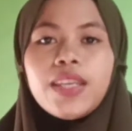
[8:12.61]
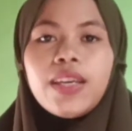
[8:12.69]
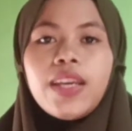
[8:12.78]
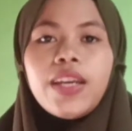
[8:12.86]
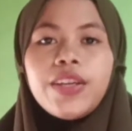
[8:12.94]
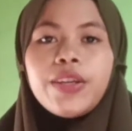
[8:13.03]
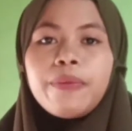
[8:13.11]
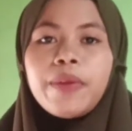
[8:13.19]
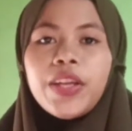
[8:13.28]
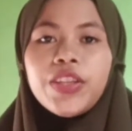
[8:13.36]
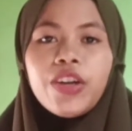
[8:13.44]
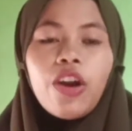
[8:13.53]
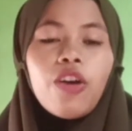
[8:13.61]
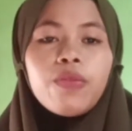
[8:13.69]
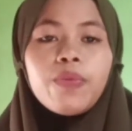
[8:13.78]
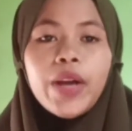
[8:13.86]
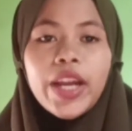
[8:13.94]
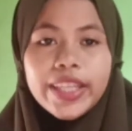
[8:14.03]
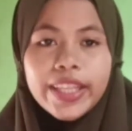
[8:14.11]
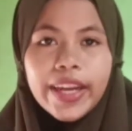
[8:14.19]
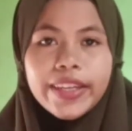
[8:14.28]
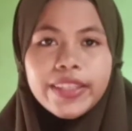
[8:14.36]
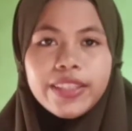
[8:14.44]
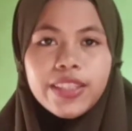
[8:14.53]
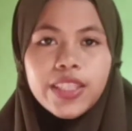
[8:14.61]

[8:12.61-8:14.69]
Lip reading: In the Mother of Britain,